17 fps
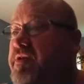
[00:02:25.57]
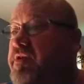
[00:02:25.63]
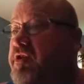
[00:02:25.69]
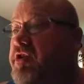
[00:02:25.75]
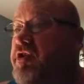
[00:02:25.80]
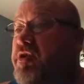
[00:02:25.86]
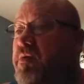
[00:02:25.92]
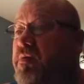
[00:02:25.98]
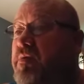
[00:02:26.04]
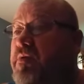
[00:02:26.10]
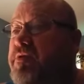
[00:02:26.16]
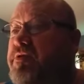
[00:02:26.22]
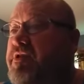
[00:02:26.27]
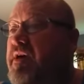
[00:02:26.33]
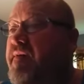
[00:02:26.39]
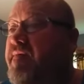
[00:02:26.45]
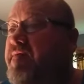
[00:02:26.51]

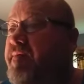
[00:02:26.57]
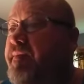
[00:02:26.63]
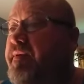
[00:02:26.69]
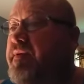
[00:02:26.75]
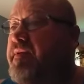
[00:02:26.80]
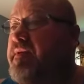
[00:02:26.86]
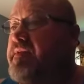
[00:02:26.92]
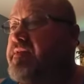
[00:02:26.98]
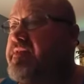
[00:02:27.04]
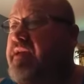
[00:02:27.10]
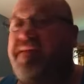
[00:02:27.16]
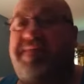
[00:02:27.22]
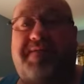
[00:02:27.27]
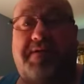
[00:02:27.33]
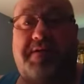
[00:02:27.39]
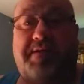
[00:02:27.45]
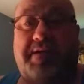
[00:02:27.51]
ensures comfortable and
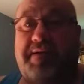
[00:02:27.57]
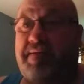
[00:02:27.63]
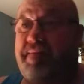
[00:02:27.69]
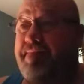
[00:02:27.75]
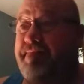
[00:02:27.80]
safe cooking.